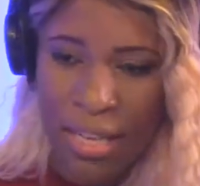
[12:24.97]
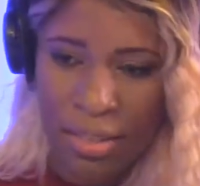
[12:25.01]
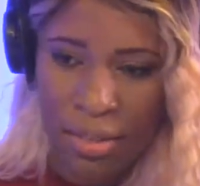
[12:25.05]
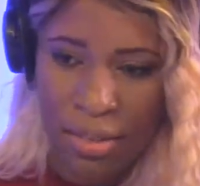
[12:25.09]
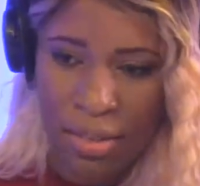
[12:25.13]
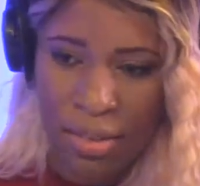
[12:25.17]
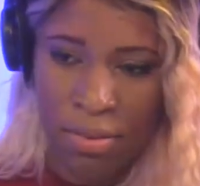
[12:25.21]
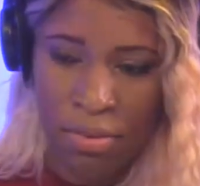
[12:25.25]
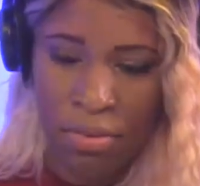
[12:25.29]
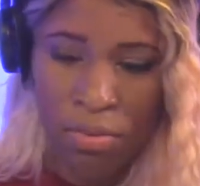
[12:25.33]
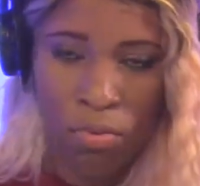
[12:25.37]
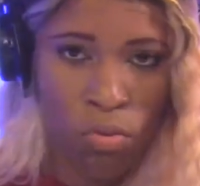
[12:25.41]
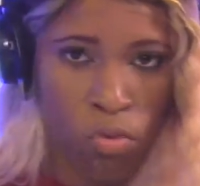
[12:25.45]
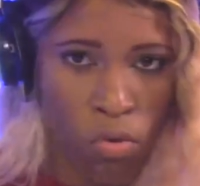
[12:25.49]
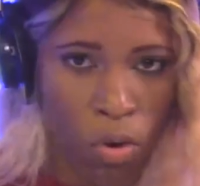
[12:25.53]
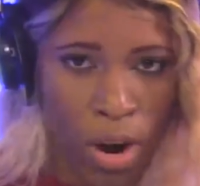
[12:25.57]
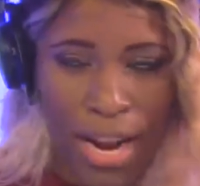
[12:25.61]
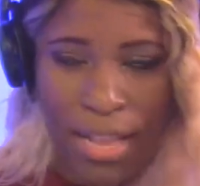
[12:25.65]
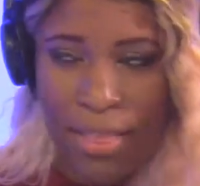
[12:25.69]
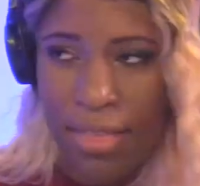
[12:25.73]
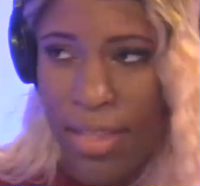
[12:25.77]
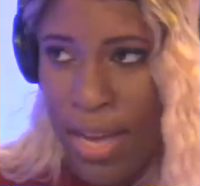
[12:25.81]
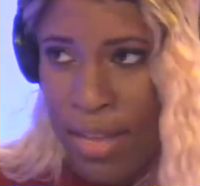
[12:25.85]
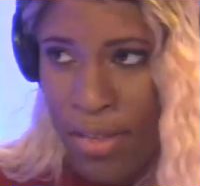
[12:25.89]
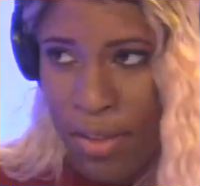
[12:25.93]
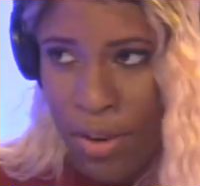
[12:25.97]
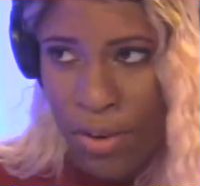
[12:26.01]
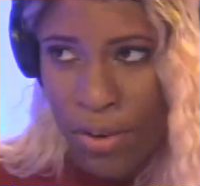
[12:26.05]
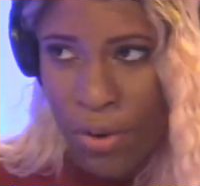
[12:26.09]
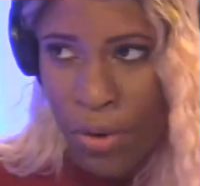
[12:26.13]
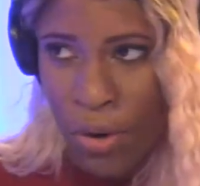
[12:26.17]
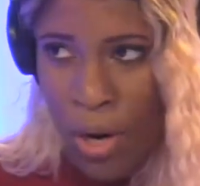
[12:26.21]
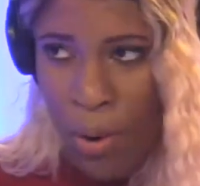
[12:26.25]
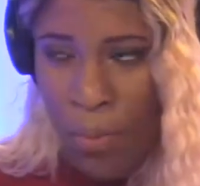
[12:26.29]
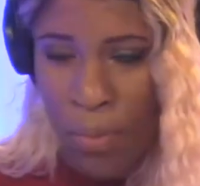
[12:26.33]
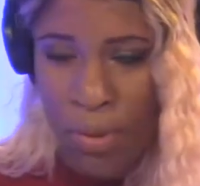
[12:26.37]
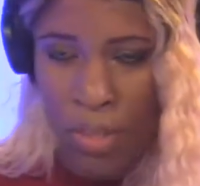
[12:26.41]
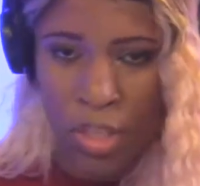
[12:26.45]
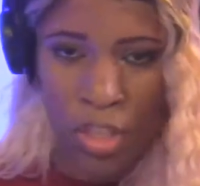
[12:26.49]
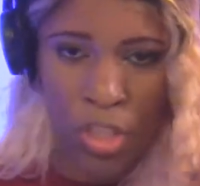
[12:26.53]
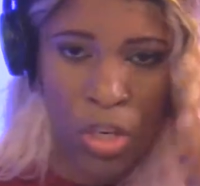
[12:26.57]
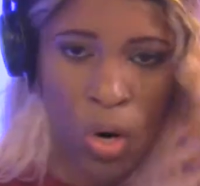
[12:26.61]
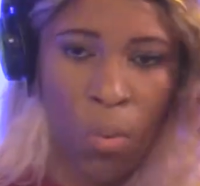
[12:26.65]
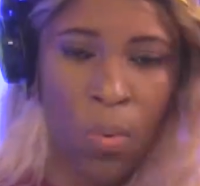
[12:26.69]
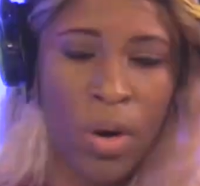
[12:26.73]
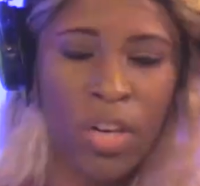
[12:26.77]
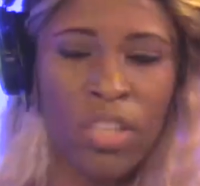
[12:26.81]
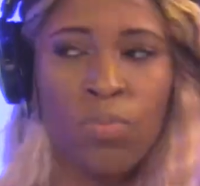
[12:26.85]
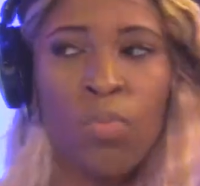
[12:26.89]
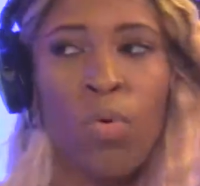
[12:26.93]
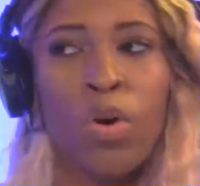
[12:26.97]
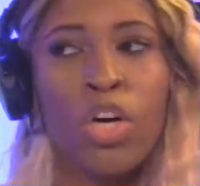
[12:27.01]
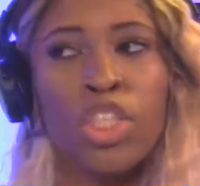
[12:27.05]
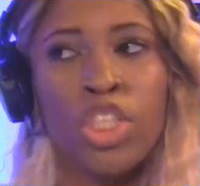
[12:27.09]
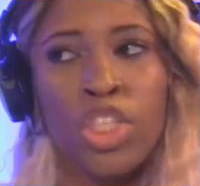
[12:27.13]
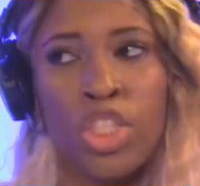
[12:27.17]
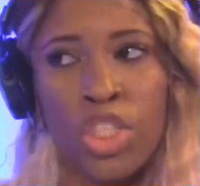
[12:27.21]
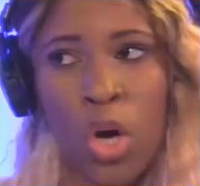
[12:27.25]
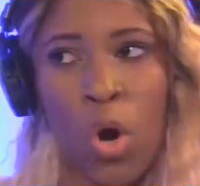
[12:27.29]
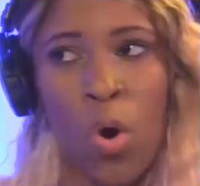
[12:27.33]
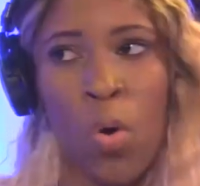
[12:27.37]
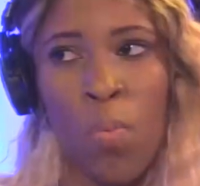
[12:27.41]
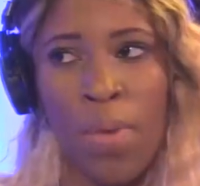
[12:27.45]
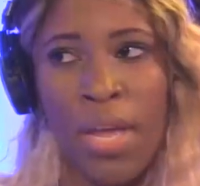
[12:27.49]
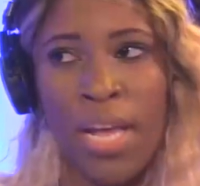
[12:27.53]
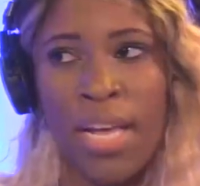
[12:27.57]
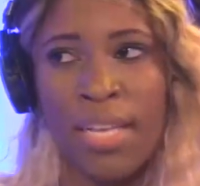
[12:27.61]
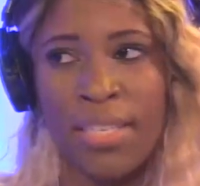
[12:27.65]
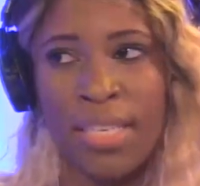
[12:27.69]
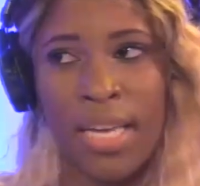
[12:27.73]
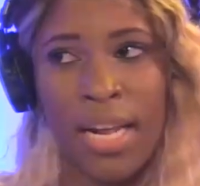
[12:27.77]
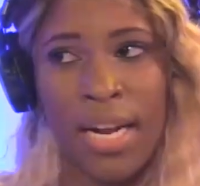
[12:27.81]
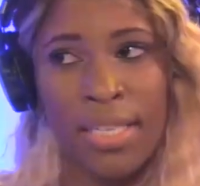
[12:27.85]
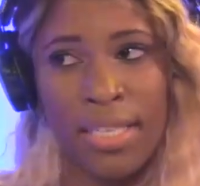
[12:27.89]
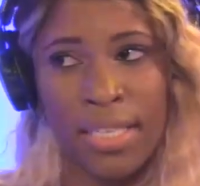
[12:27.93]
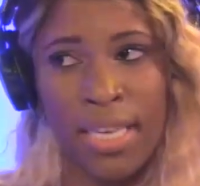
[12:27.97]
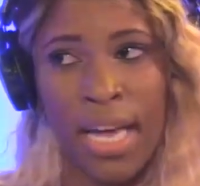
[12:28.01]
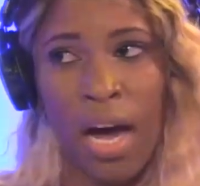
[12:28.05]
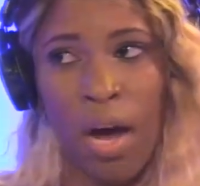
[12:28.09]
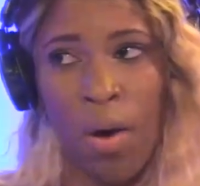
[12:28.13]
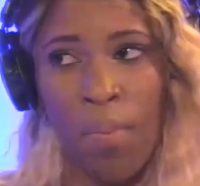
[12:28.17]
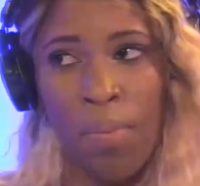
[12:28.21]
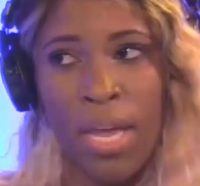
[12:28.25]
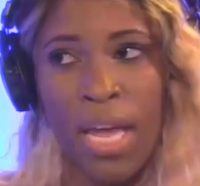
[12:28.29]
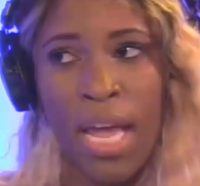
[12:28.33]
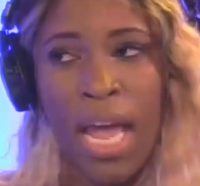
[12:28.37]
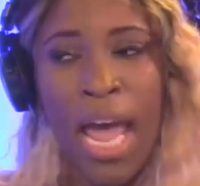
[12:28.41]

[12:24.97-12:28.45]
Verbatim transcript: it's this great thing they're doing with the show where it's more show me instead of tell me.